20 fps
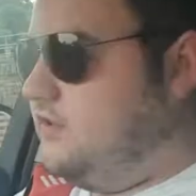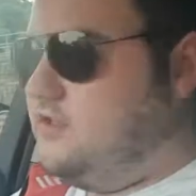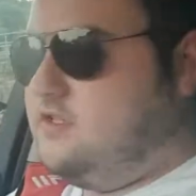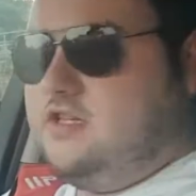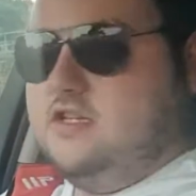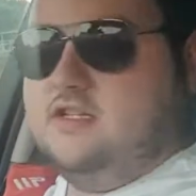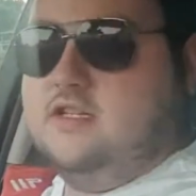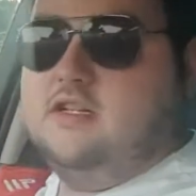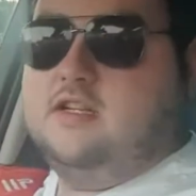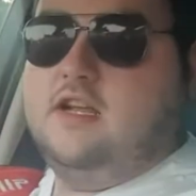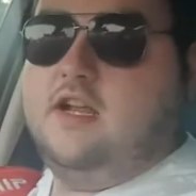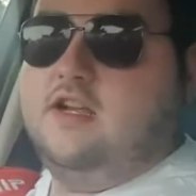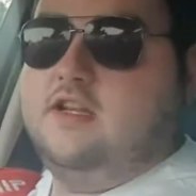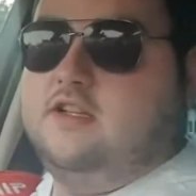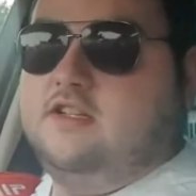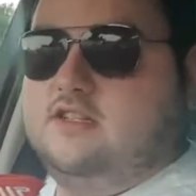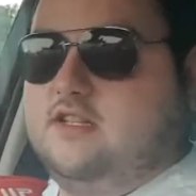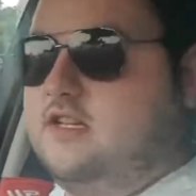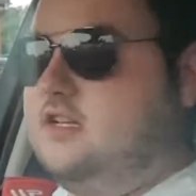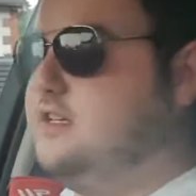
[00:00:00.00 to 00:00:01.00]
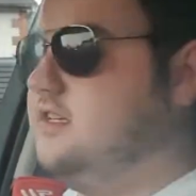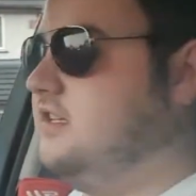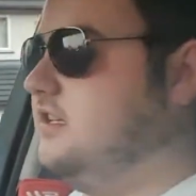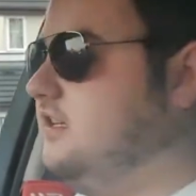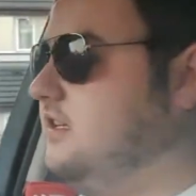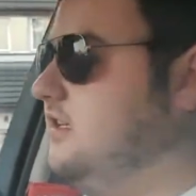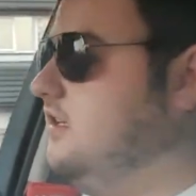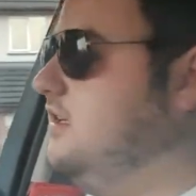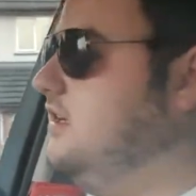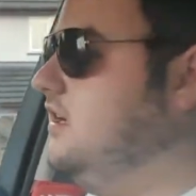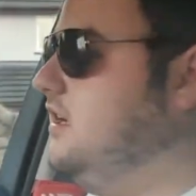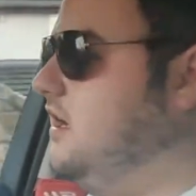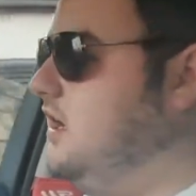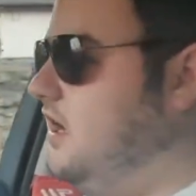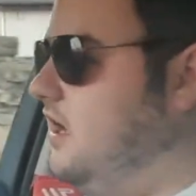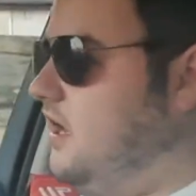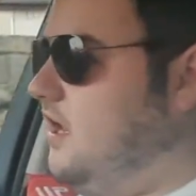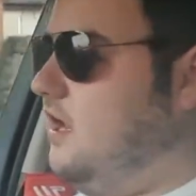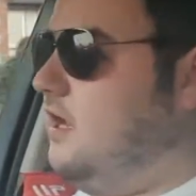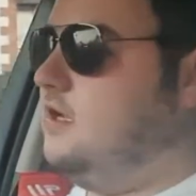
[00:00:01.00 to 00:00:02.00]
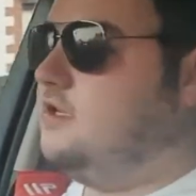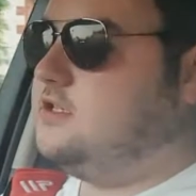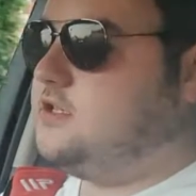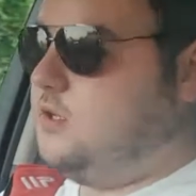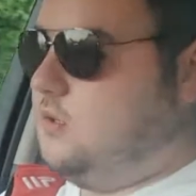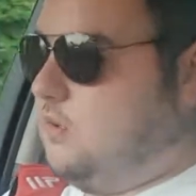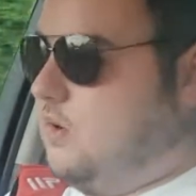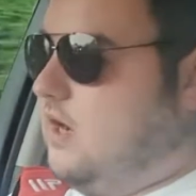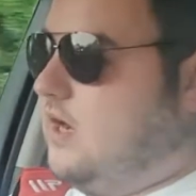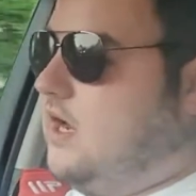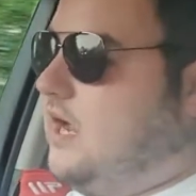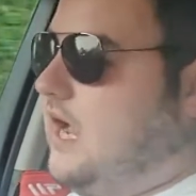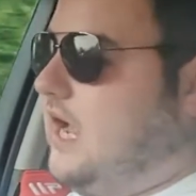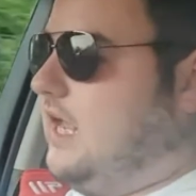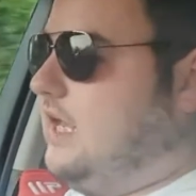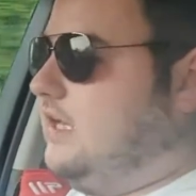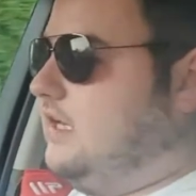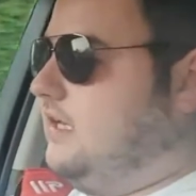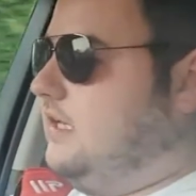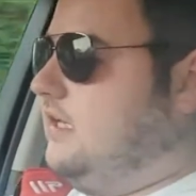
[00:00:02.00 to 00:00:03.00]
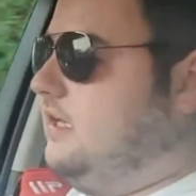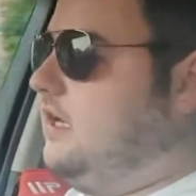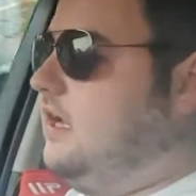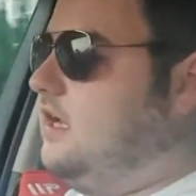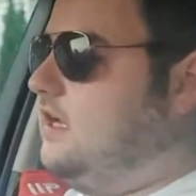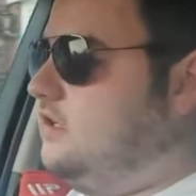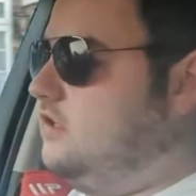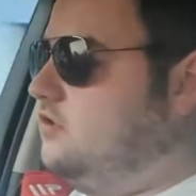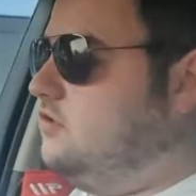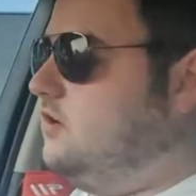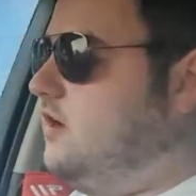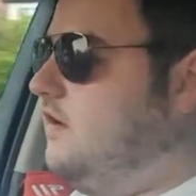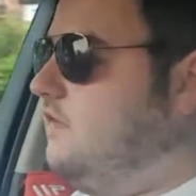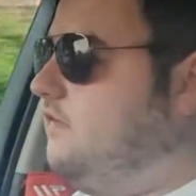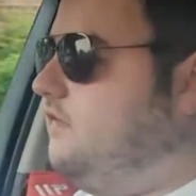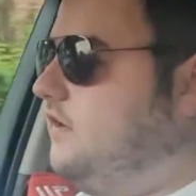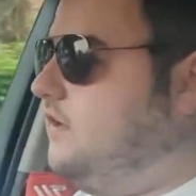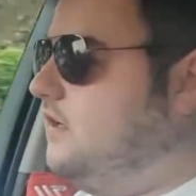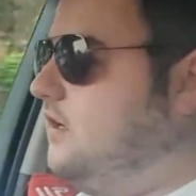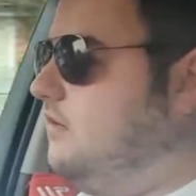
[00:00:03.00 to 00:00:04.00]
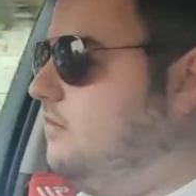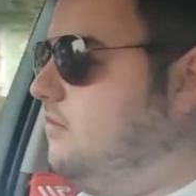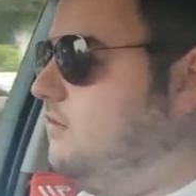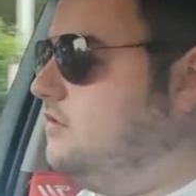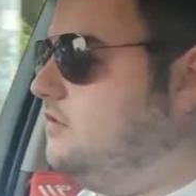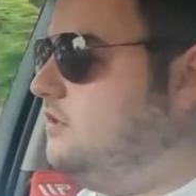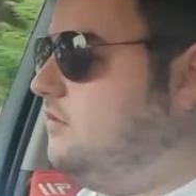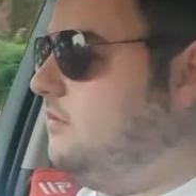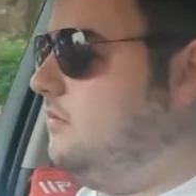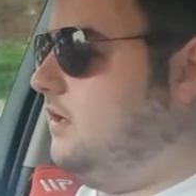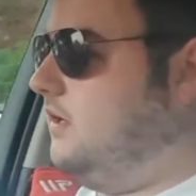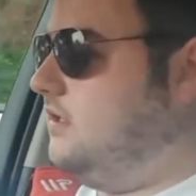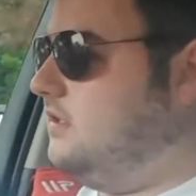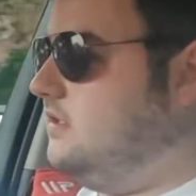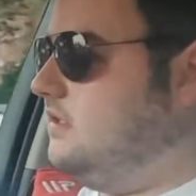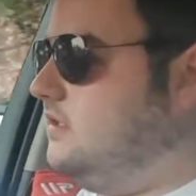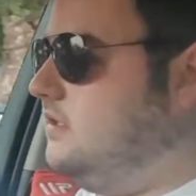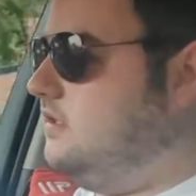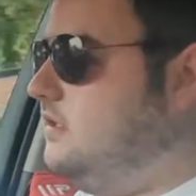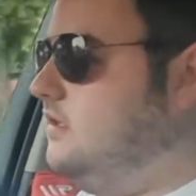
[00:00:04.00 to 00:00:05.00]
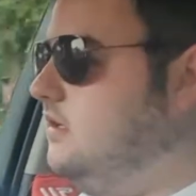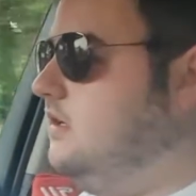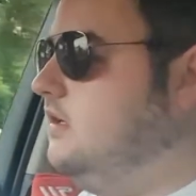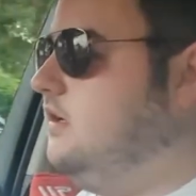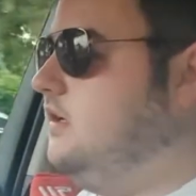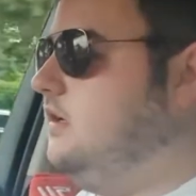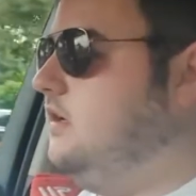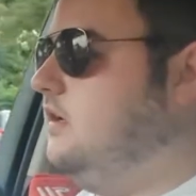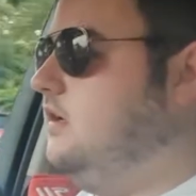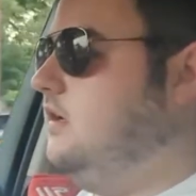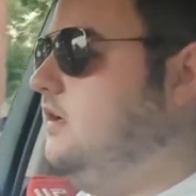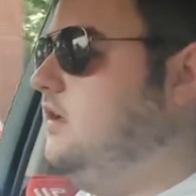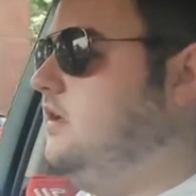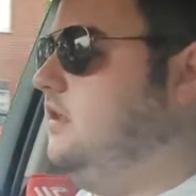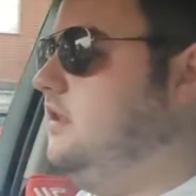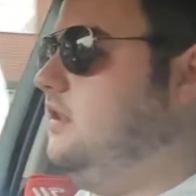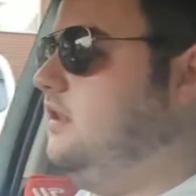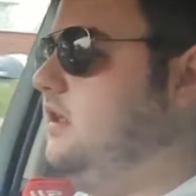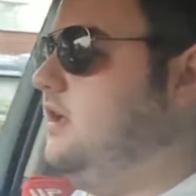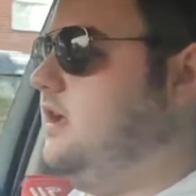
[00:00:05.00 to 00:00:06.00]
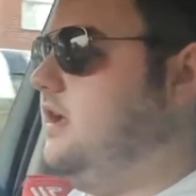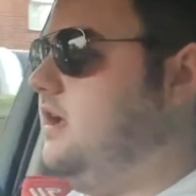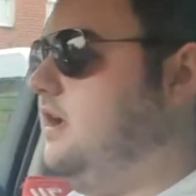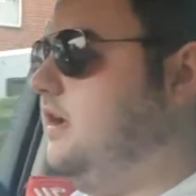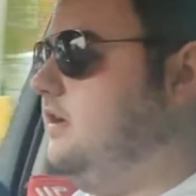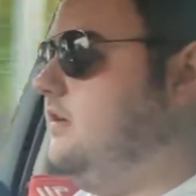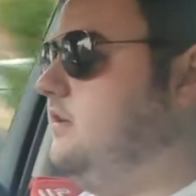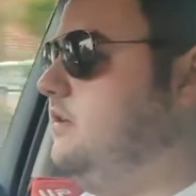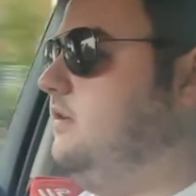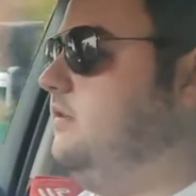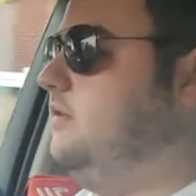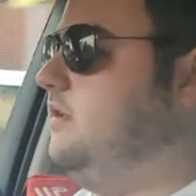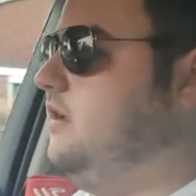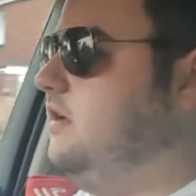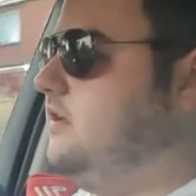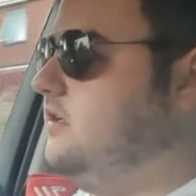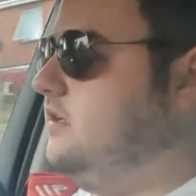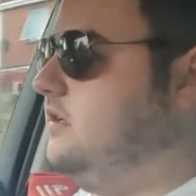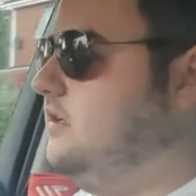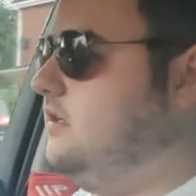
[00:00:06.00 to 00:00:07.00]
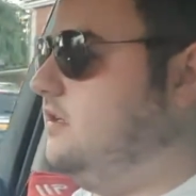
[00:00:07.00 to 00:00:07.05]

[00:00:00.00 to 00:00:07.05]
just disengages easily. It's quite handy in traffic, I must admit. That I do like.